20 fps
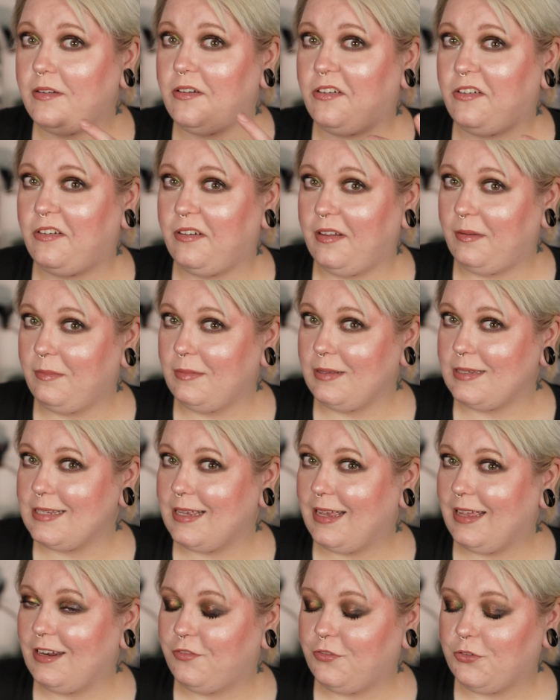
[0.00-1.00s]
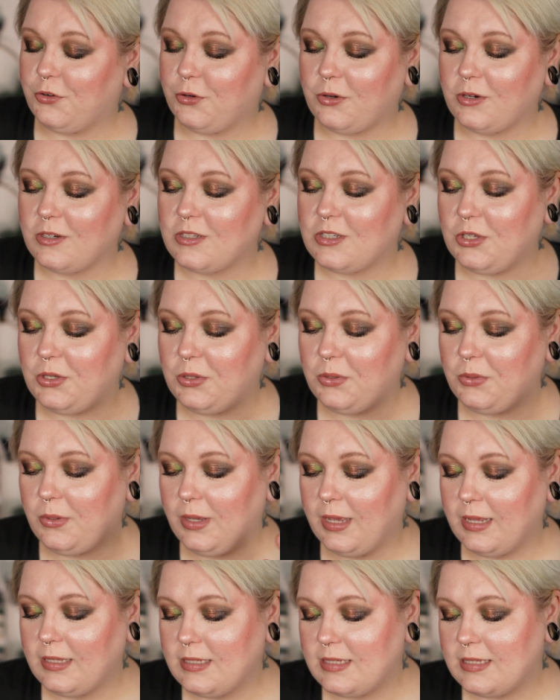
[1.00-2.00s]
shameless ad, of course, you
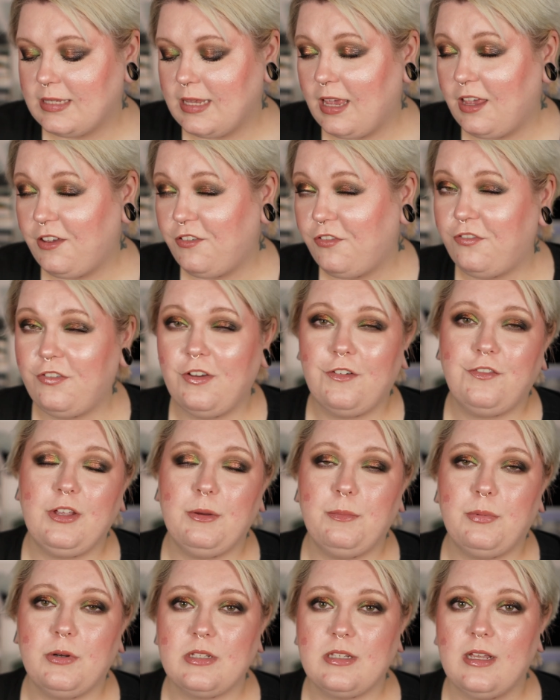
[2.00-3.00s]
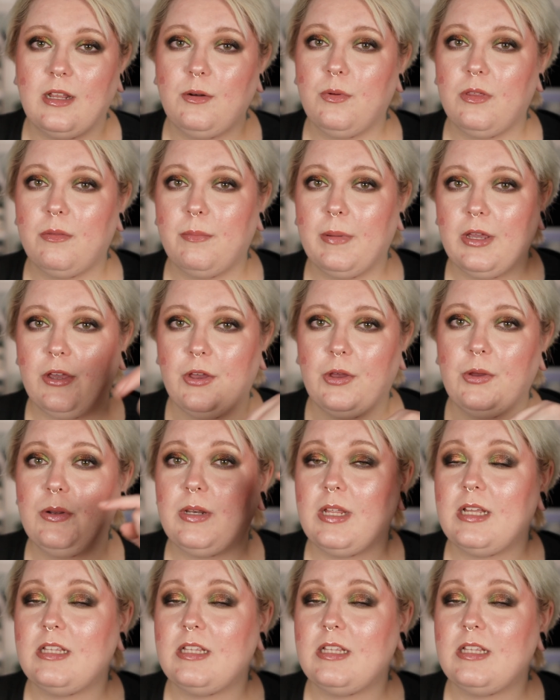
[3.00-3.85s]
can save 15% with my code.